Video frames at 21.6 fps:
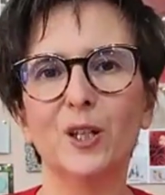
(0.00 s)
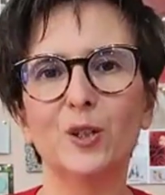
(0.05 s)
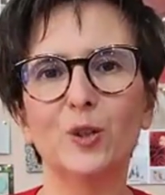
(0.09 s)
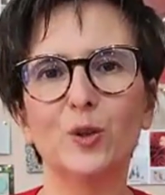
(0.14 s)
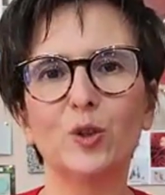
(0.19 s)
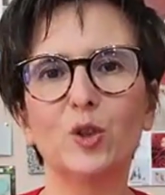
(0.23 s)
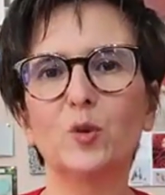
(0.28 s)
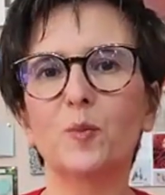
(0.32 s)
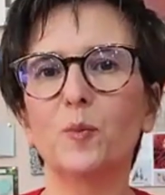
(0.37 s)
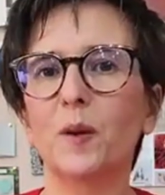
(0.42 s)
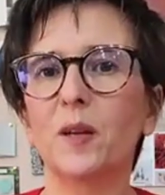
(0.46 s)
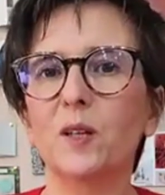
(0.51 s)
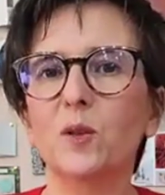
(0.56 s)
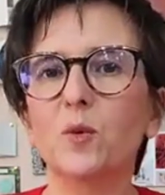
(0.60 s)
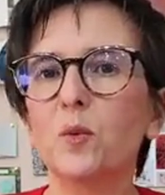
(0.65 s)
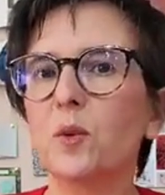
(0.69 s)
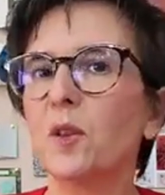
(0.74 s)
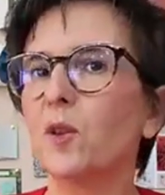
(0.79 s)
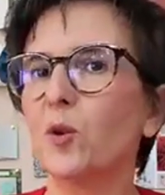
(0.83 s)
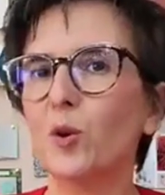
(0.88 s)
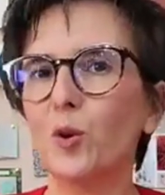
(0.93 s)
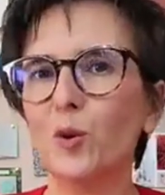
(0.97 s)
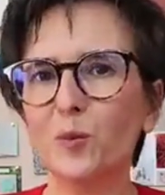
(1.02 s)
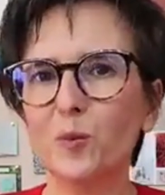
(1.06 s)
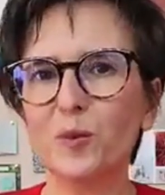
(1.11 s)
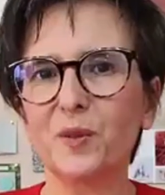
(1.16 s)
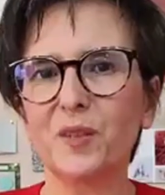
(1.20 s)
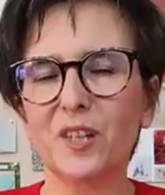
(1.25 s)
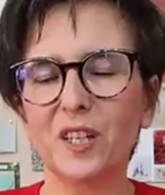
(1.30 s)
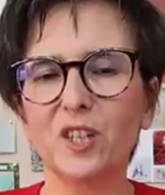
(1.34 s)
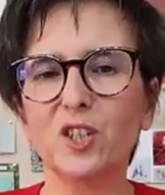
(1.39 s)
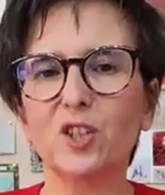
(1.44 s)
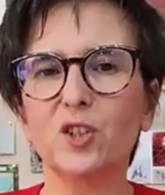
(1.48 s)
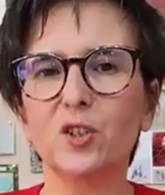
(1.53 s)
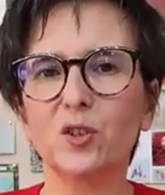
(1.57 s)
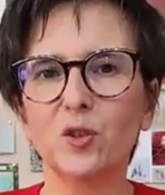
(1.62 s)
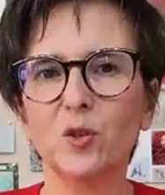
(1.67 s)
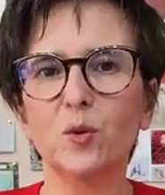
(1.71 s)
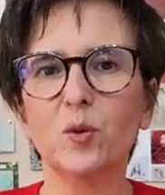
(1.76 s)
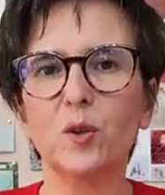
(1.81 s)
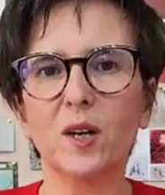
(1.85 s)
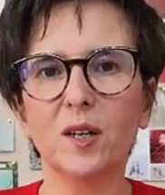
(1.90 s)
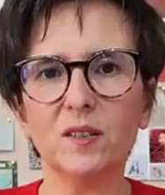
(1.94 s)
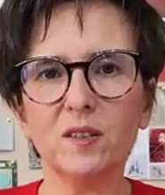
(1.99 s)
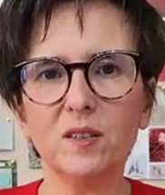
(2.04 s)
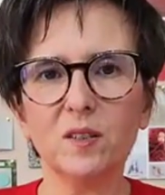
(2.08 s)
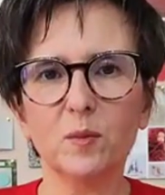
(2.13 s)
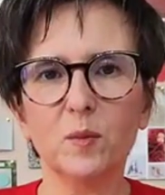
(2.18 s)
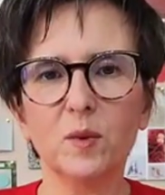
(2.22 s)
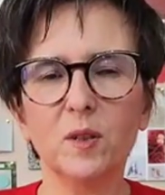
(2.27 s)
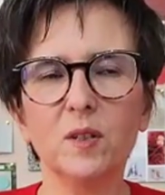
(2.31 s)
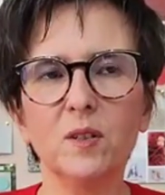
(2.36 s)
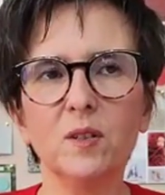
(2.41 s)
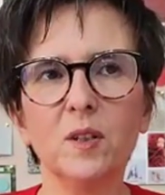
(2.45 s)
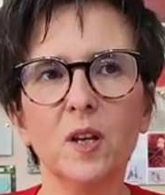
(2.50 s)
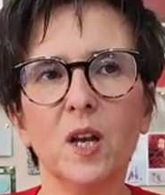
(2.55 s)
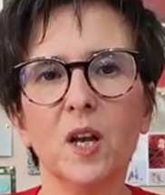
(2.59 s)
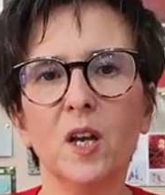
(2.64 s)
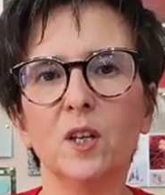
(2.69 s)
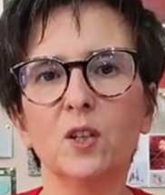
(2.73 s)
to spend with all potential new customers,